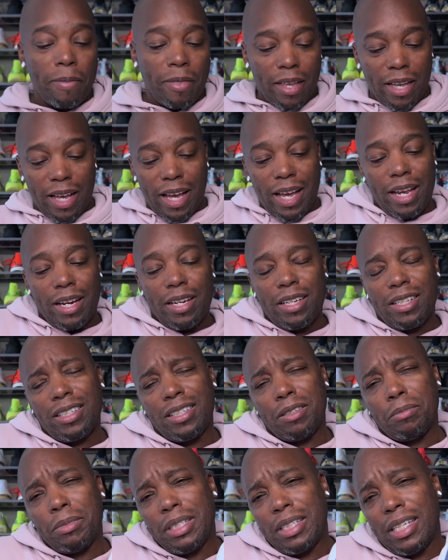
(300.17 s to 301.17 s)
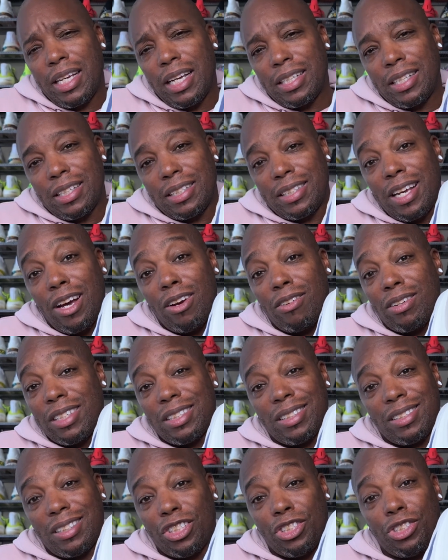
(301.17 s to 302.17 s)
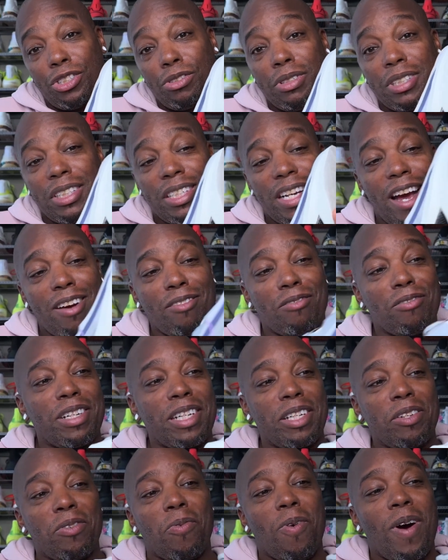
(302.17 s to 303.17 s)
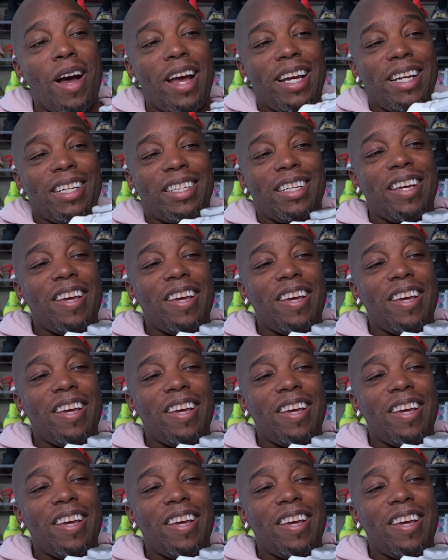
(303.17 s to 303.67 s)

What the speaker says: And here, let me take this out because the shoe is not really white.